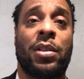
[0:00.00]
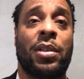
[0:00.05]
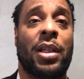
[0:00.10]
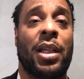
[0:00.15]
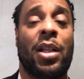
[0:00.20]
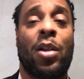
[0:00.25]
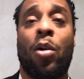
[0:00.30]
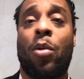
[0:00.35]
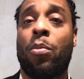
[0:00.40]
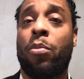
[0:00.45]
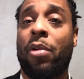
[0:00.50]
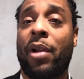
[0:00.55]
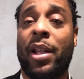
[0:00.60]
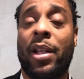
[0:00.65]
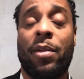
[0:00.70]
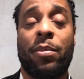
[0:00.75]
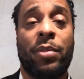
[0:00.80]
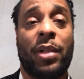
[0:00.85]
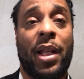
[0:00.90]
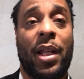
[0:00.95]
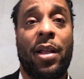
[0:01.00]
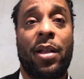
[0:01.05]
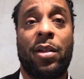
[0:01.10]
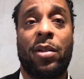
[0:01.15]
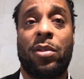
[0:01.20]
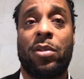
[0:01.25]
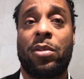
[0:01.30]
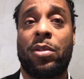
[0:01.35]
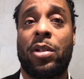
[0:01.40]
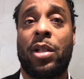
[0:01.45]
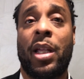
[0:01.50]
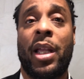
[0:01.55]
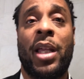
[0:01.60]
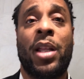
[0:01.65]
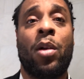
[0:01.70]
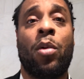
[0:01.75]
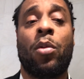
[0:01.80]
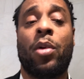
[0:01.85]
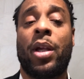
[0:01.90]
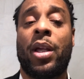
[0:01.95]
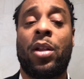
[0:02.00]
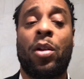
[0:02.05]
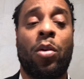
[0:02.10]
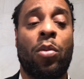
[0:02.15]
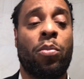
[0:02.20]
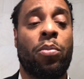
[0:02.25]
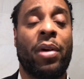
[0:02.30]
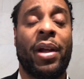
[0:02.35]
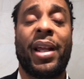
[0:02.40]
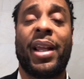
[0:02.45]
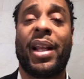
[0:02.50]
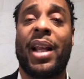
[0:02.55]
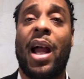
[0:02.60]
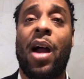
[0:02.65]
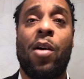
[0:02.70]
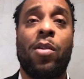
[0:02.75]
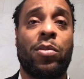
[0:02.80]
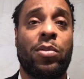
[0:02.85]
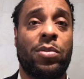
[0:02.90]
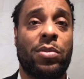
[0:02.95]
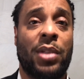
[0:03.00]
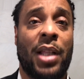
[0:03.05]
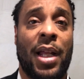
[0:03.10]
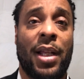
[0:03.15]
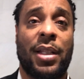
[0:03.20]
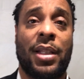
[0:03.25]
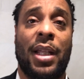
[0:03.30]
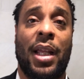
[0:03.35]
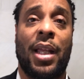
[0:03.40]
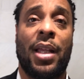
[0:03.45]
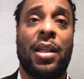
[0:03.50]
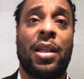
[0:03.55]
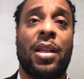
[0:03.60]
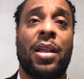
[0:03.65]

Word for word: It don't bring them down. It don't. It don't bring it out like that.